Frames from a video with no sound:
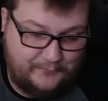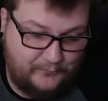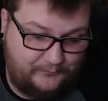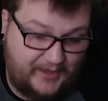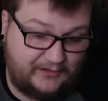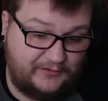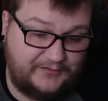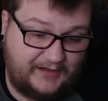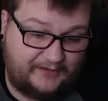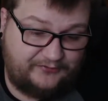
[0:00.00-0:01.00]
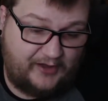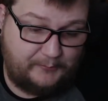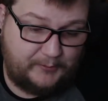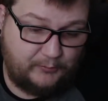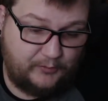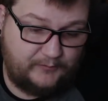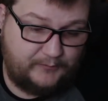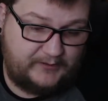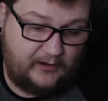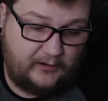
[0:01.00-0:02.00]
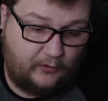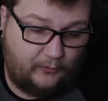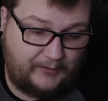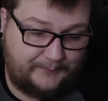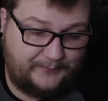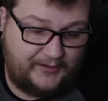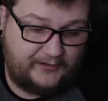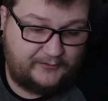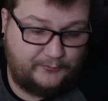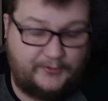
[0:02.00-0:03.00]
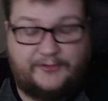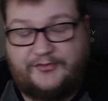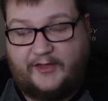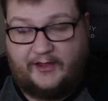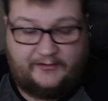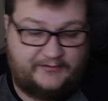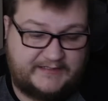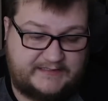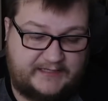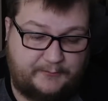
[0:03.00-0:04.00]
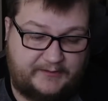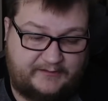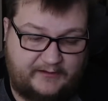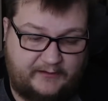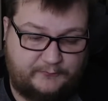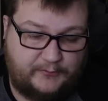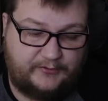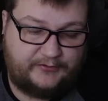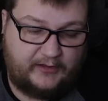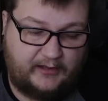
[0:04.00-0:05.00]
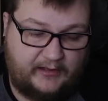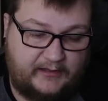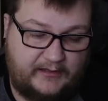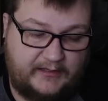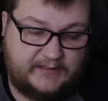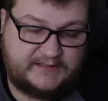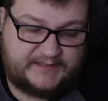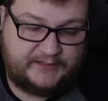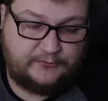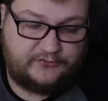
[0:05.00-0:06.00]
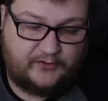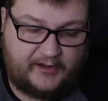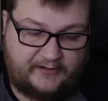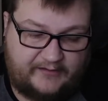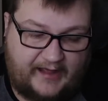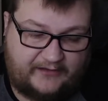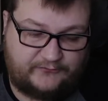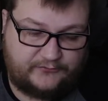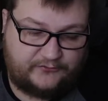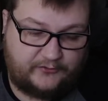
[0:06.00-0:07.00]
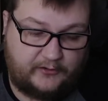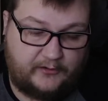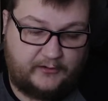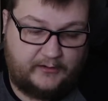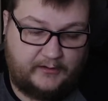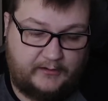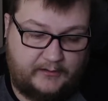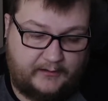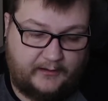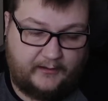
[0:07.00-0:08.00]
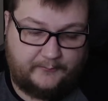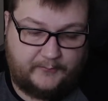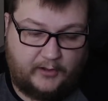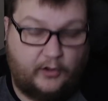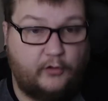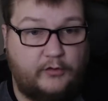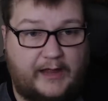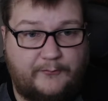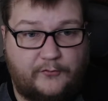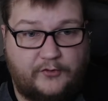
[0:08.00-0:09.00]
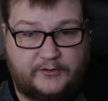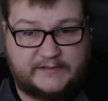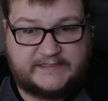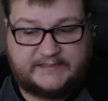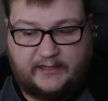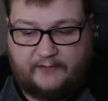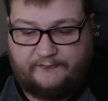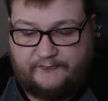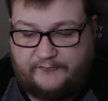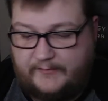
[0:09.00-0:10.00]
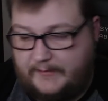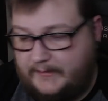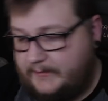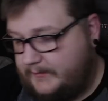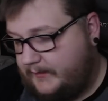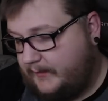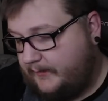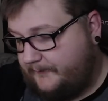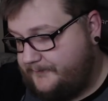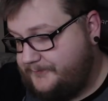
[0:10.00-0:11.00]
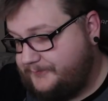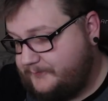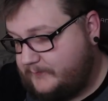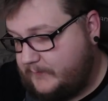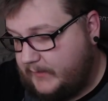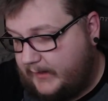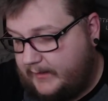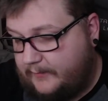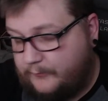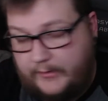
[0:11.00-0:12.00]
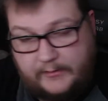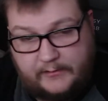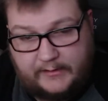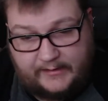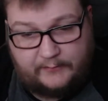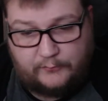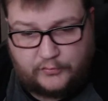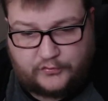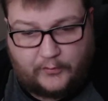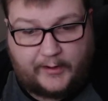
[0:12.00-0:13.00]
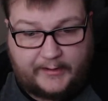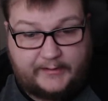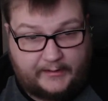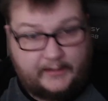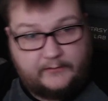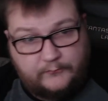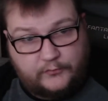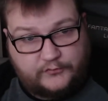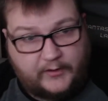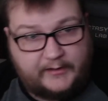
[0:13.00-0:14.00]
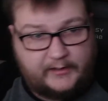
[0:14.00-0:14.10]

better than I thought we would. We done a whole lot better with uh, this than we did with uh, Single Strike. That's for sure. Um, a whole lot more good stuff. Um, uh, we again we'll try again. We'll try